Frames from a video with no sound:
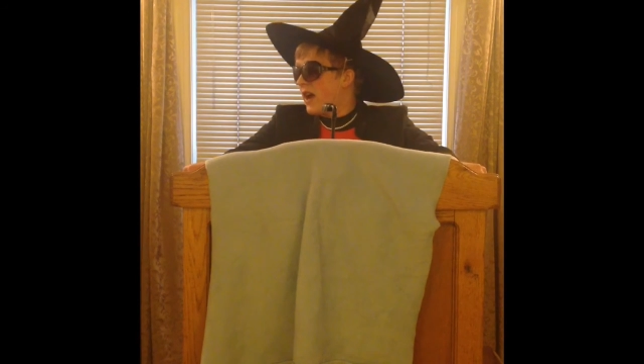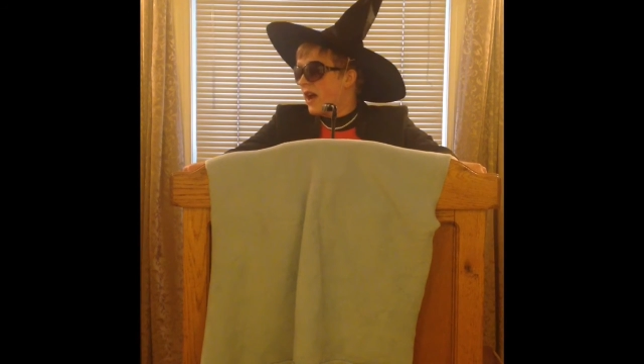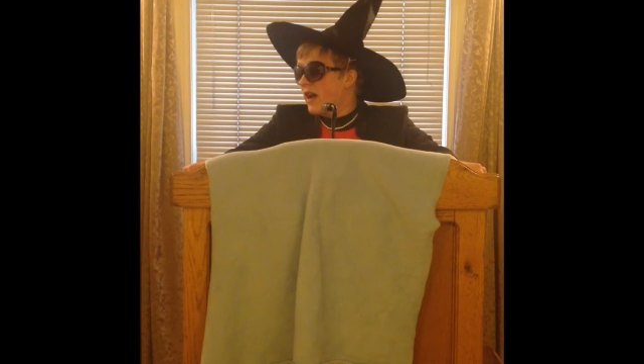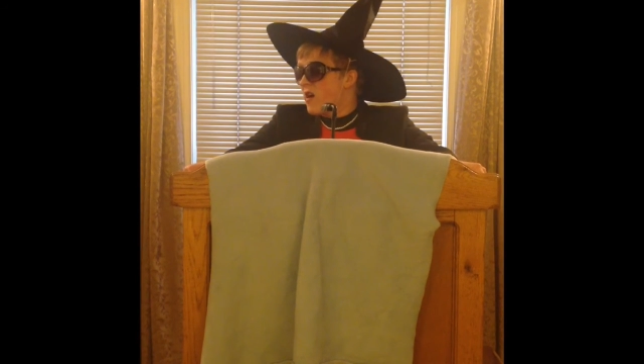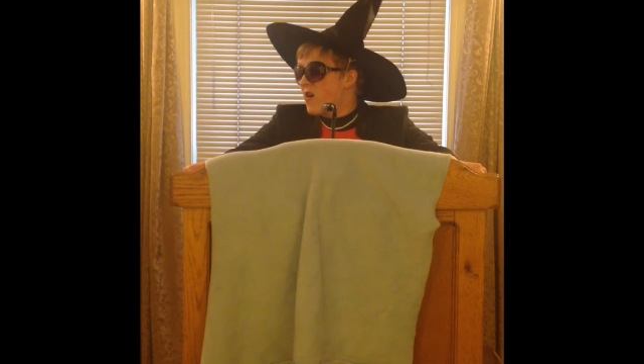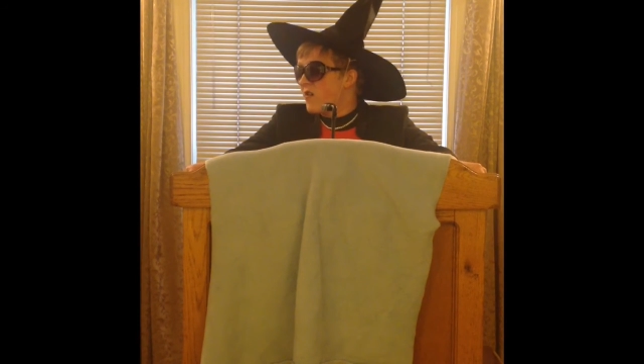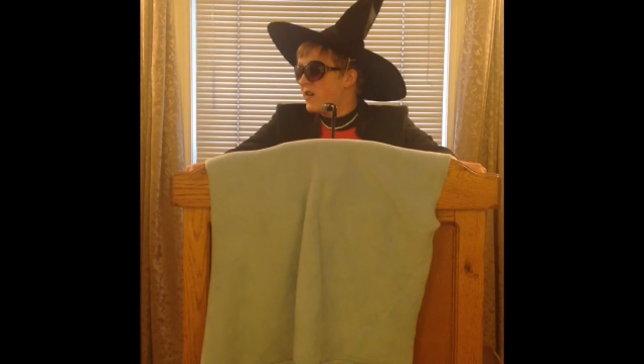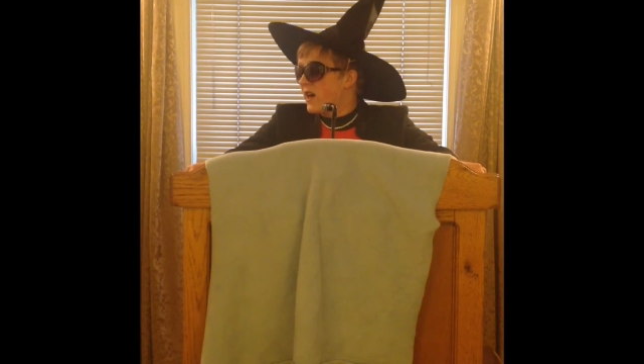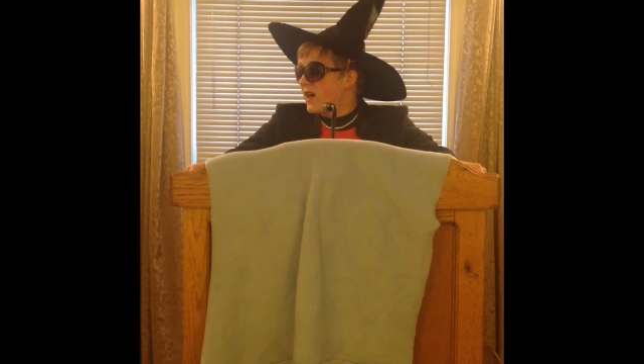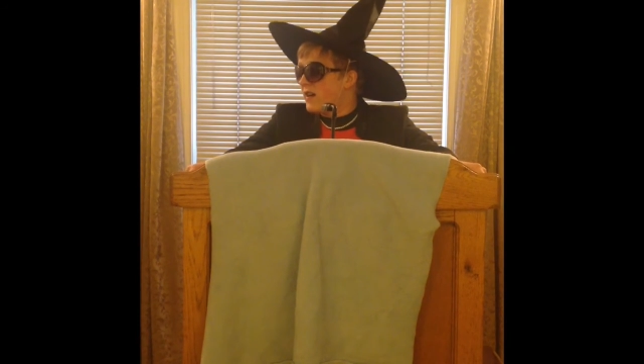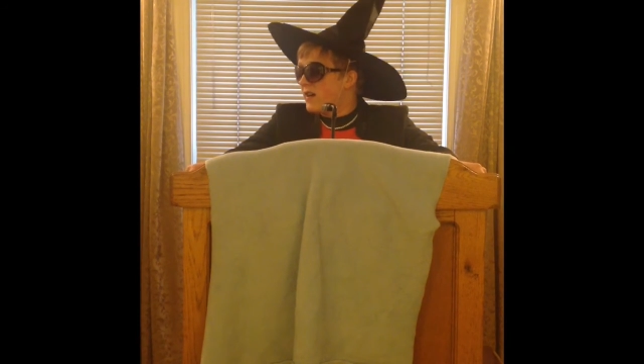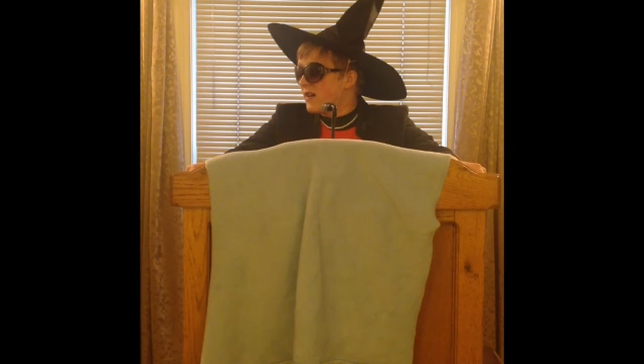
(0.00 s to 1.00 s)
And our
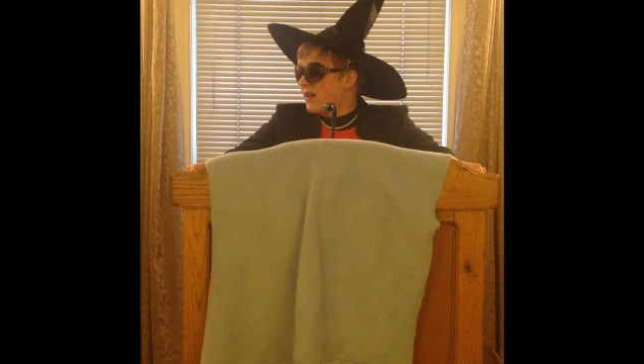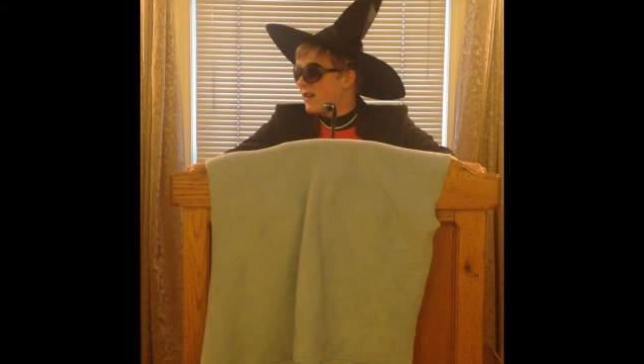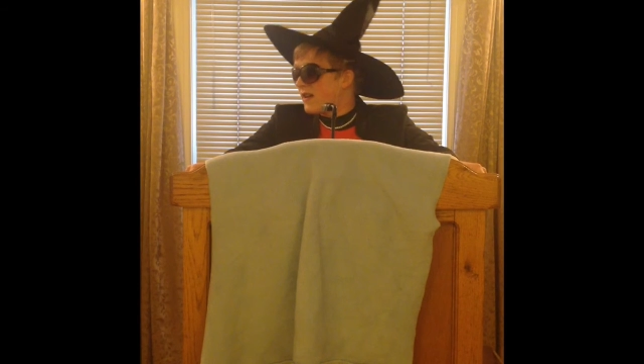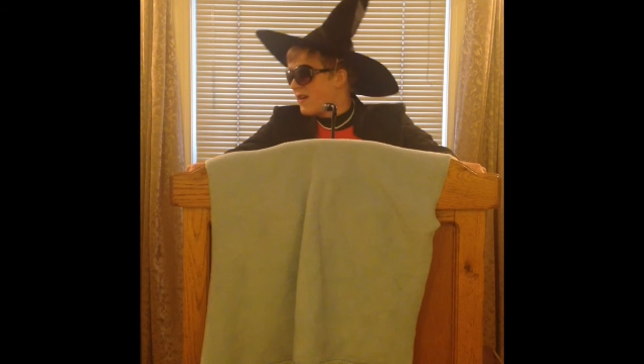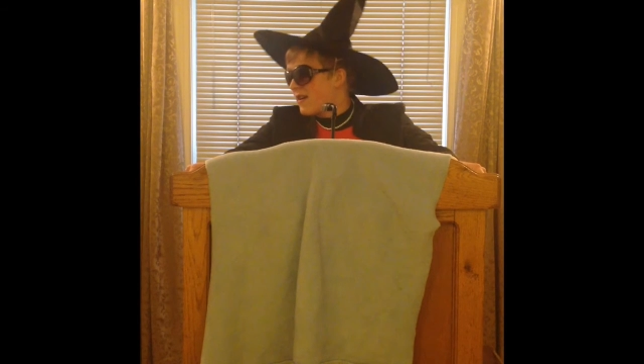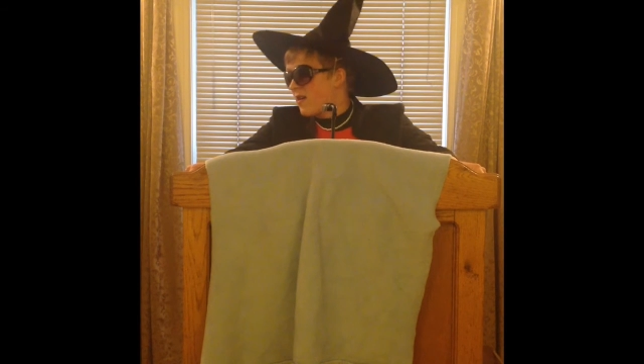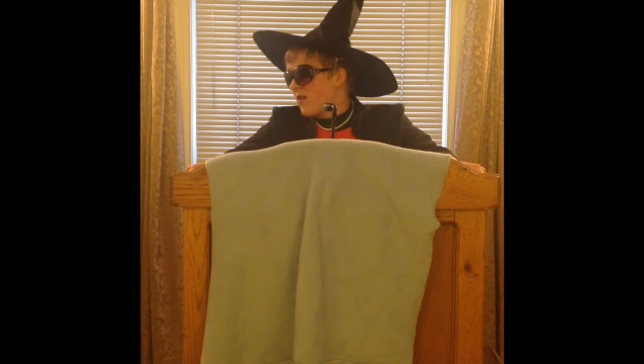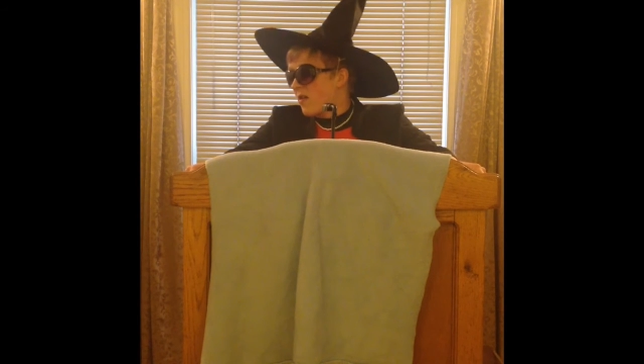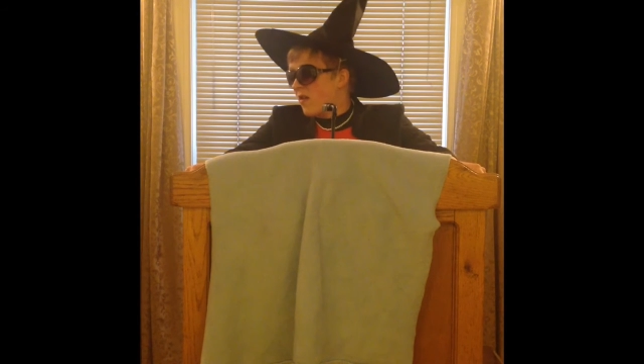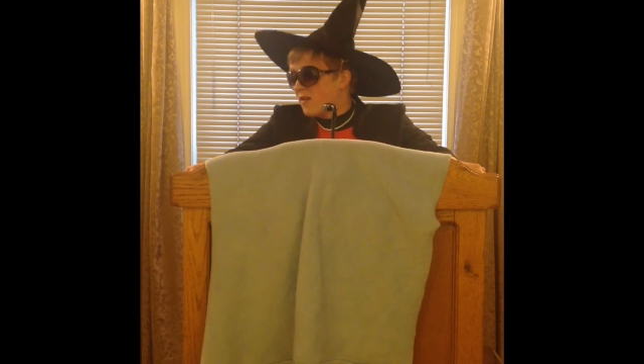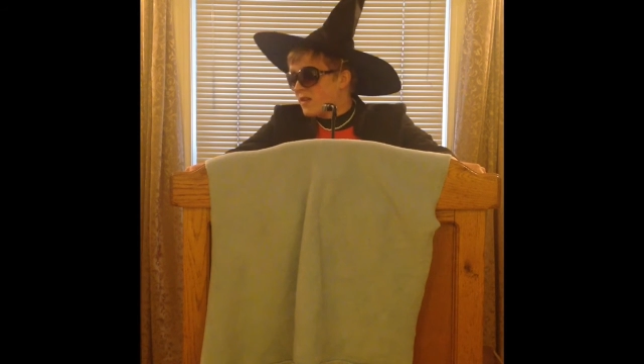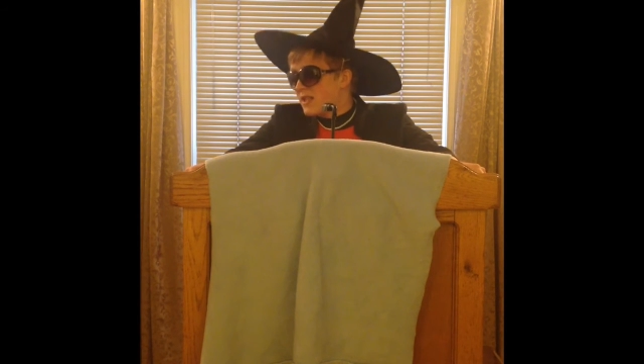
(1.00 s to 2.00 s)
young
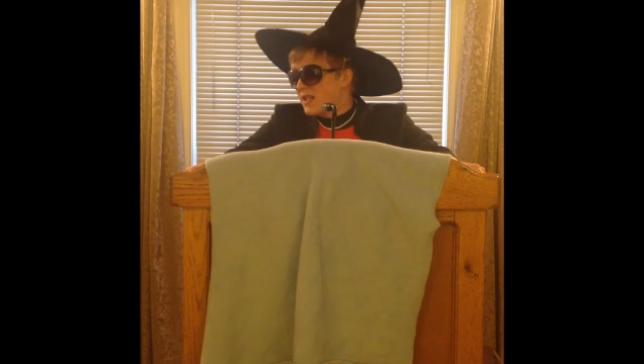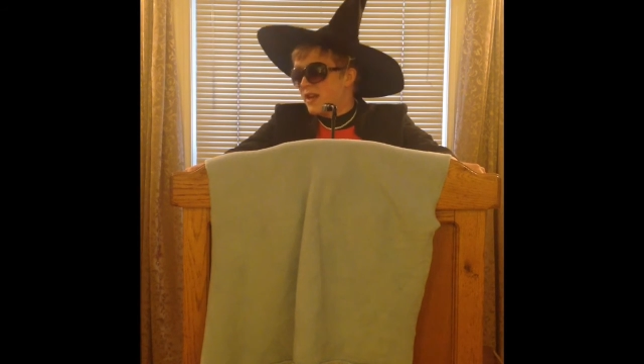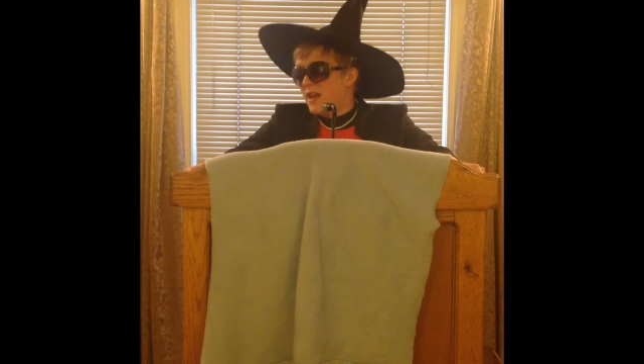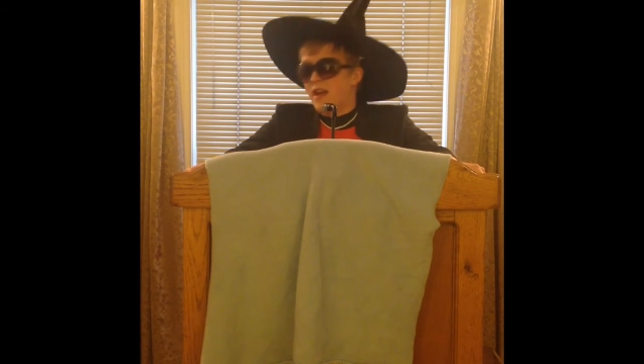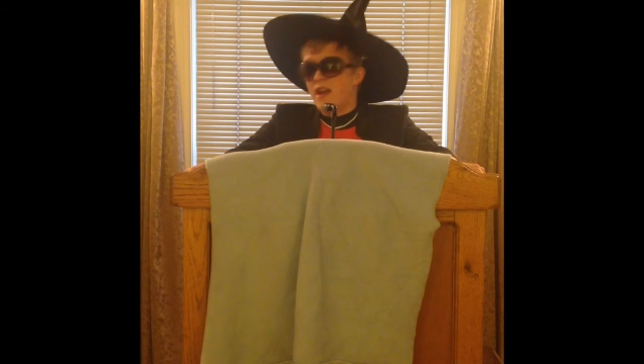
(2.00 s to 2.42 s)
girls